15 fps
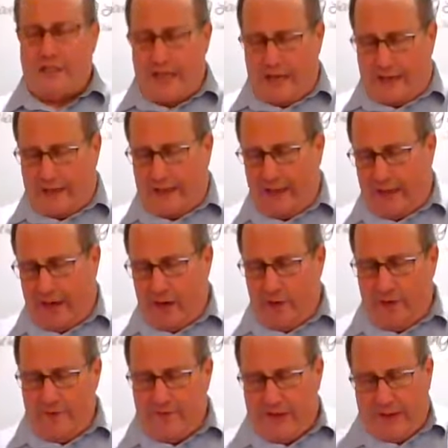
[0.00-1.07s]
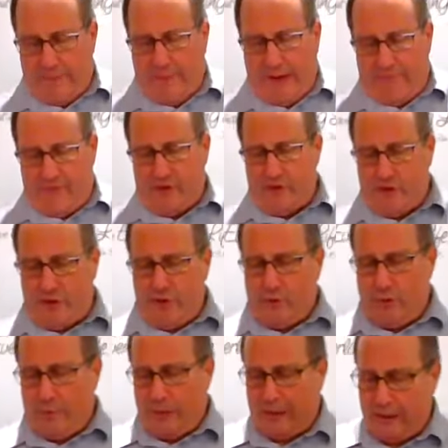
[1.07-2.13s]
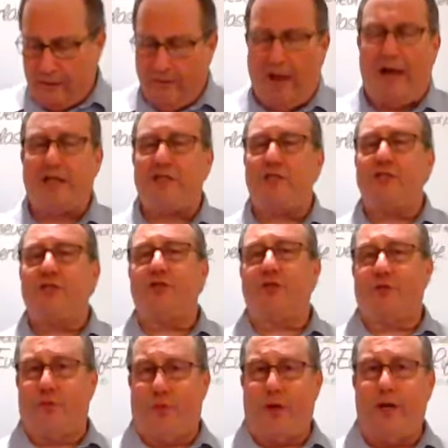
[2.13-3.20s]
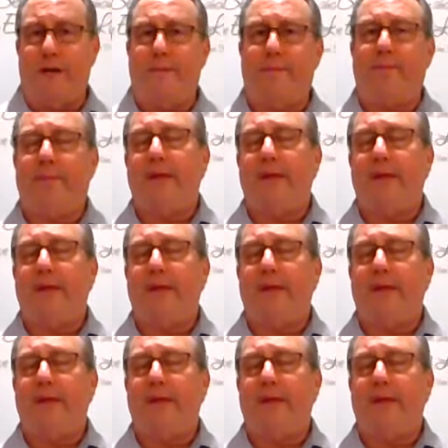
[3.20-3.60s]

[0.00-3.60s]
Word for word: and I, again, I don't have time to have you turn to it. But Colossians three,